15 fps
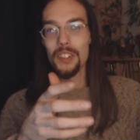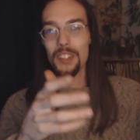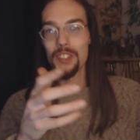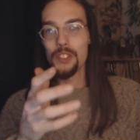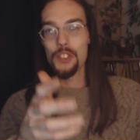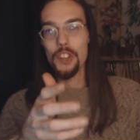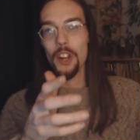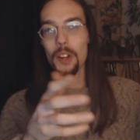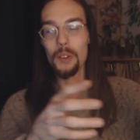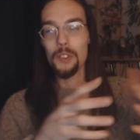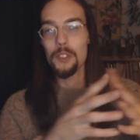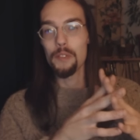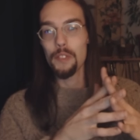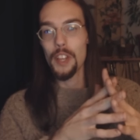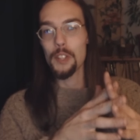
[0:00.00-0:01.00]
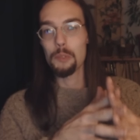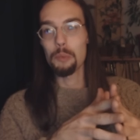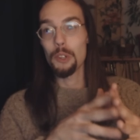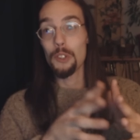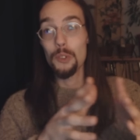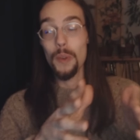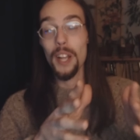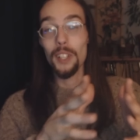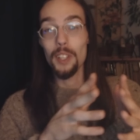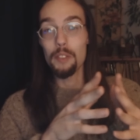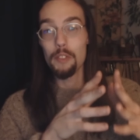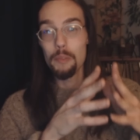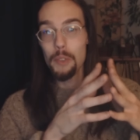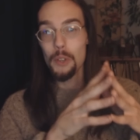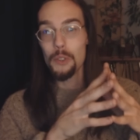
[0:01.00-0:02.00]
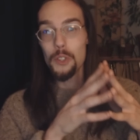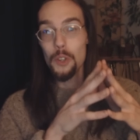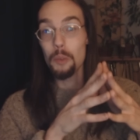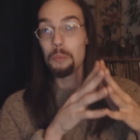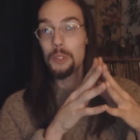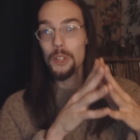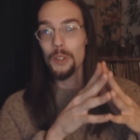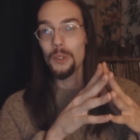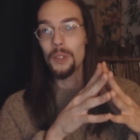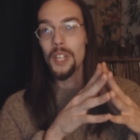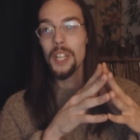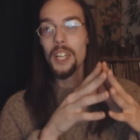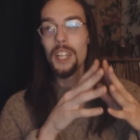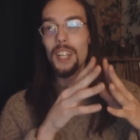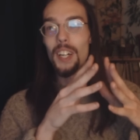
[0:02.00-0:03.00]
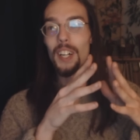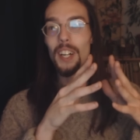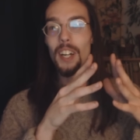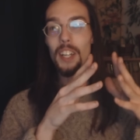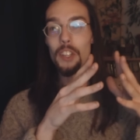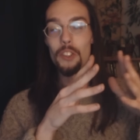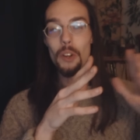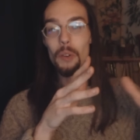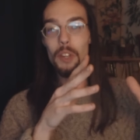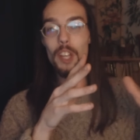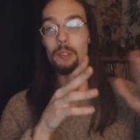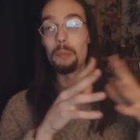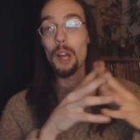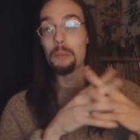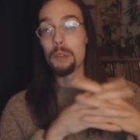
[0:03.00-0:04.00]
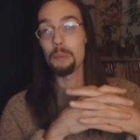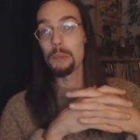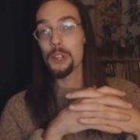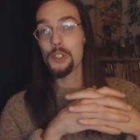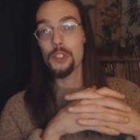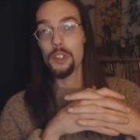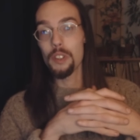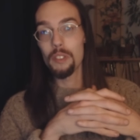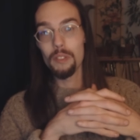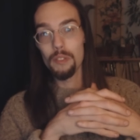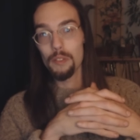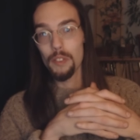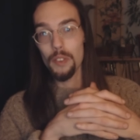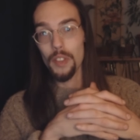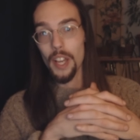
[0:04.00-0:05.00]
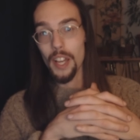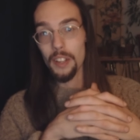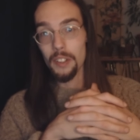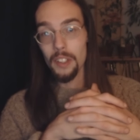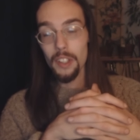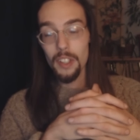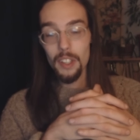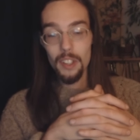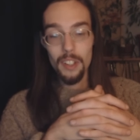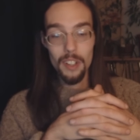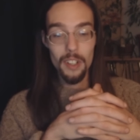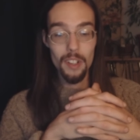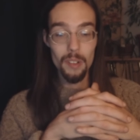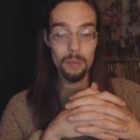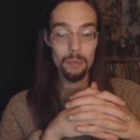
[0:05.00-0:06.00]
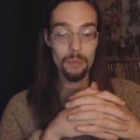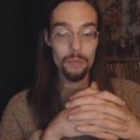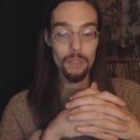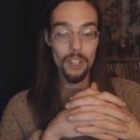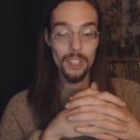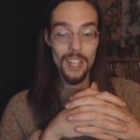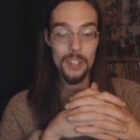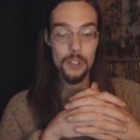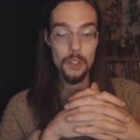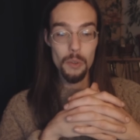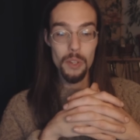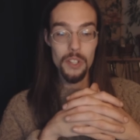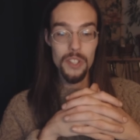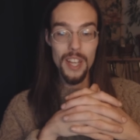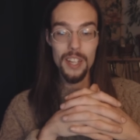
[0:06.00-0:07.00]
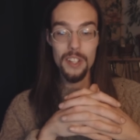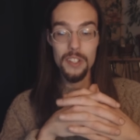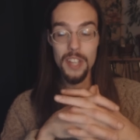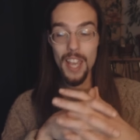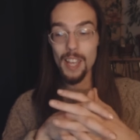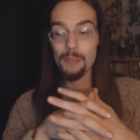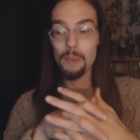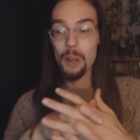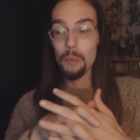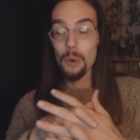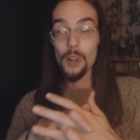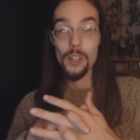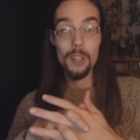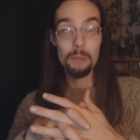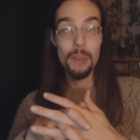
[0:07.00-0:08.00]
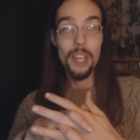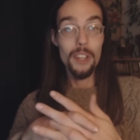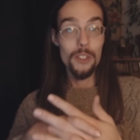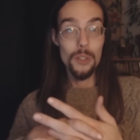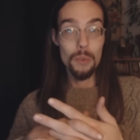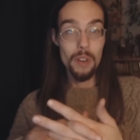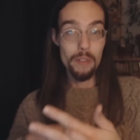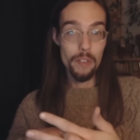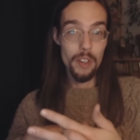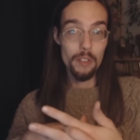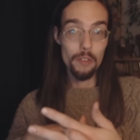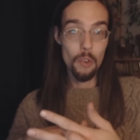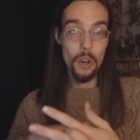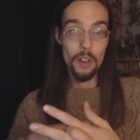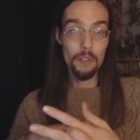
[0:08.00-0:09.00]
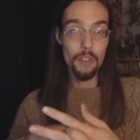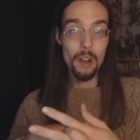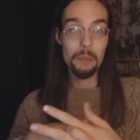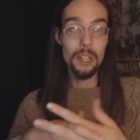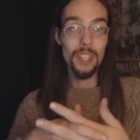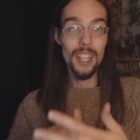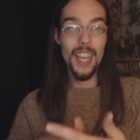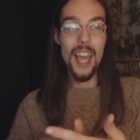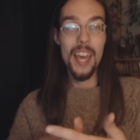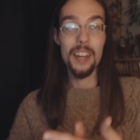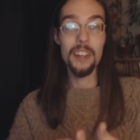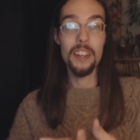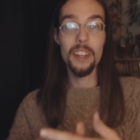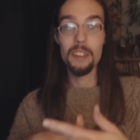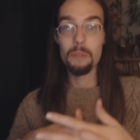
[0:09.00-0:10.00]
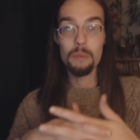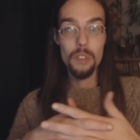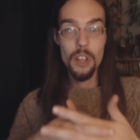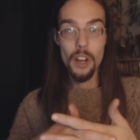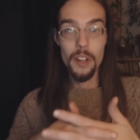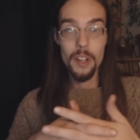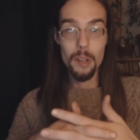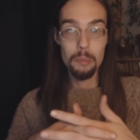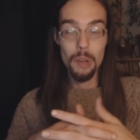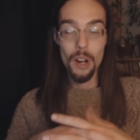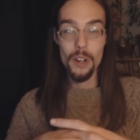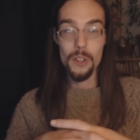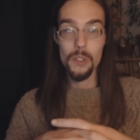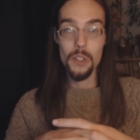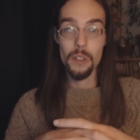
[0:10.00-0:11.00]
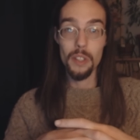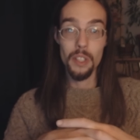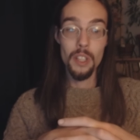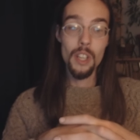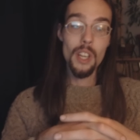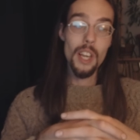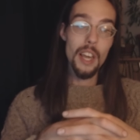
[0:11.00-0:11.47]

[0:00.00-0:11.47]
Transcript: you can share it to Facebook directly from YouTube, too. Uh, you don't need my permission for that. Um, unless you intend to take my work and make a derivative work from it, like edit it, cut it apart or something.